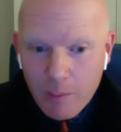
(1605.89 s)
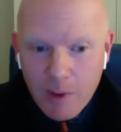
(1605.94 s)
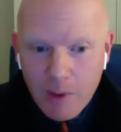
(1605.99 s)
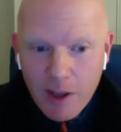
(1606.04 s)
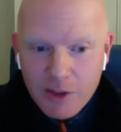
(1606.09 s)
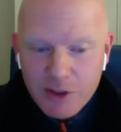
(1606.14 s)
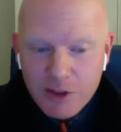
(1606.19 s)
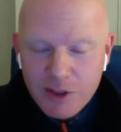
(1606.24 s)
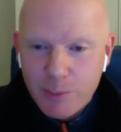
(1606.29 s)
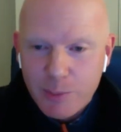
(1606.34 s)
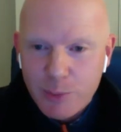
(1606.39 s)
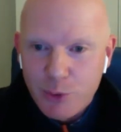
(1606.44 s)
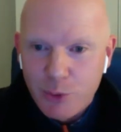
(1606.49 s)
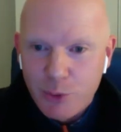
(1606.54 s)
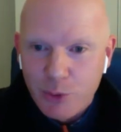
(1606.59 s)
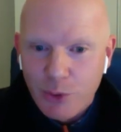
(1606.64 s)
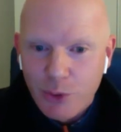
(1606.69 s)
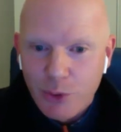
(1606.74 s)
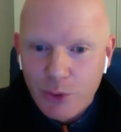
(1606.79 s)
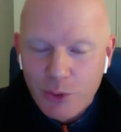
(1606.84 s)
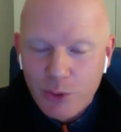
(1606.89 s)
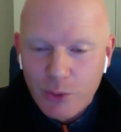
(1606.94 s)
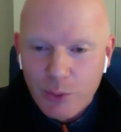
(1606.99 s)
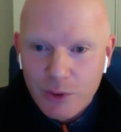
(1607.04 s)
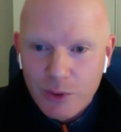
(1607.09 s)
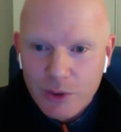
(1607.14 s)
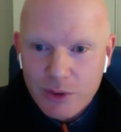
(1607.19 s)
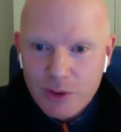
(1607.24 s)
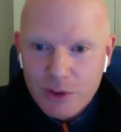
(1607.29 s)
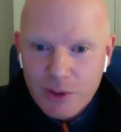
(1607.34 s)
Hatshepsut, who
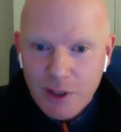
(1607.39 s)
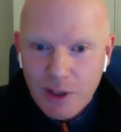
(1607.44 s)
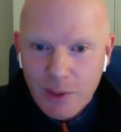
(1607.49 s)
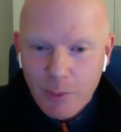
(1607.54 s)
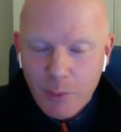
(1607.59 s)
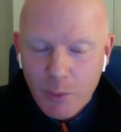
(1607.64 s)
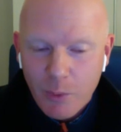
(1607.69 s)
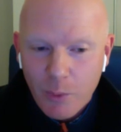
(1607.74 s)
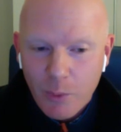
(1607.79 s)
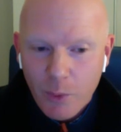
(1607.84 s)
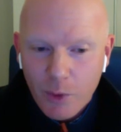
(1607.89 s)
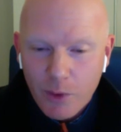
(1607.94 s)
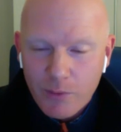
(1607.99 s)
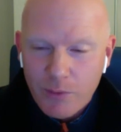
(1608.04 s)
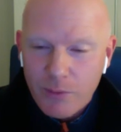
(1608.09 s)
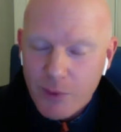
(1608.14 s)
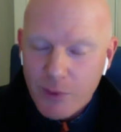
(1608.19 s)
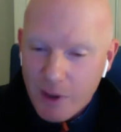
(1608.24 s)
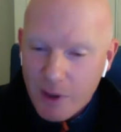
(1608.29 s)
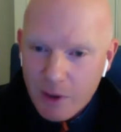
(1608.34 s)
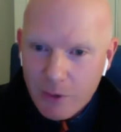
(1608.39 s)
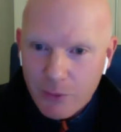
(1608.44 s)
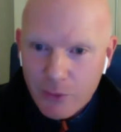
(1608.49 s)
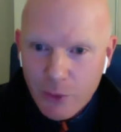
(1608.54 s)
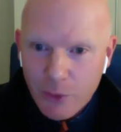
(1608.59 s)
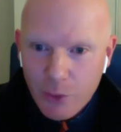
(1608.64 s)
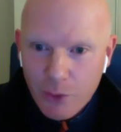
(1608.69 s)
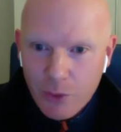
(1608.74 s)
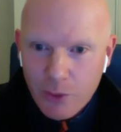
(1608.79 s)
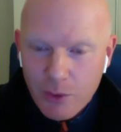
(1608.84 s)
was one of very
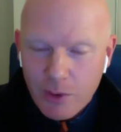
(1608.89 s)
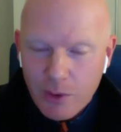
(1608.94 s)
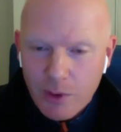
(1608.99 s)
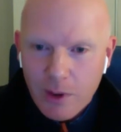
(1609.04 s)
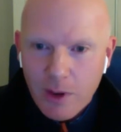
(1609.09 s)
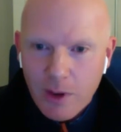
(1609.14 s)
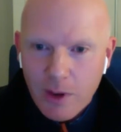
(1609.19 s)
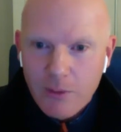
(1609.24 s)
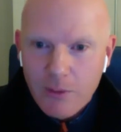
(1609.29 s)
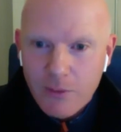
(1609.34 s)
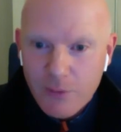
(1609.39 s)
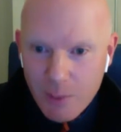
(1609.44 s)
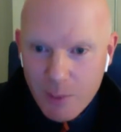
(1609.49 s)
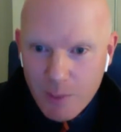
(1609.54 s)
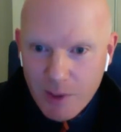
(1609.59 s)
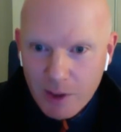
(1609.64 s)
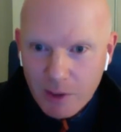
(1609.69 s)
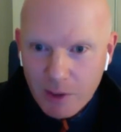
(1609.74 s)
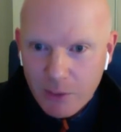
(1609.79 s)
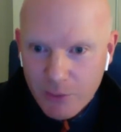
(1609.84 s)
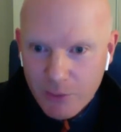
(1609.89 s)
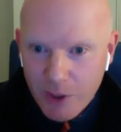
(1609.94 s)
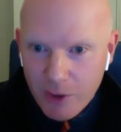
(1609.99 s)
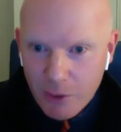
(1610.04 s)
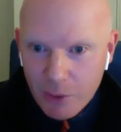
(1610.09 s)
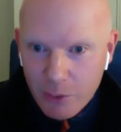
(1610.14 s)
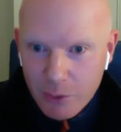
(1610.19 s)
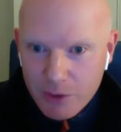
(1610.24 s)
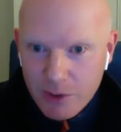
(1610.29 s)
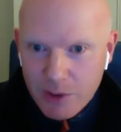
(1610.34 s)
few female
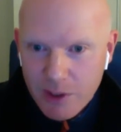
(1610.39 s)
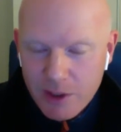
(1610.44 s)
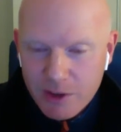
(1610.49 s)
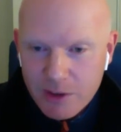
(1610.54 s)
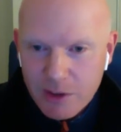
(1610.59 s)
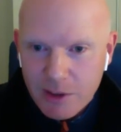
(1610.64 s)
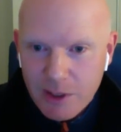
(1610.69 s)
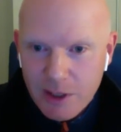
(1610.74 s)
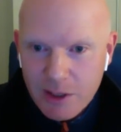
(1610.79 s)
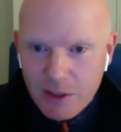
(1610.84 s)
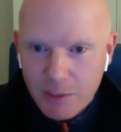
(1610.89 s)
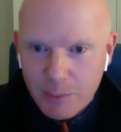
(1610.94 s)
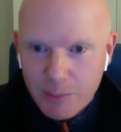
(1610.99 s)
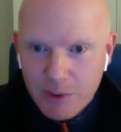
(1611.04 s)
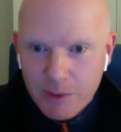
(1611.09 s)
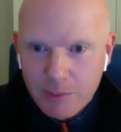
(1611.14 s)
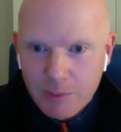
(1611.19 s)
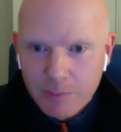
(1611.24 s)
pharaohs in ancient Egypt.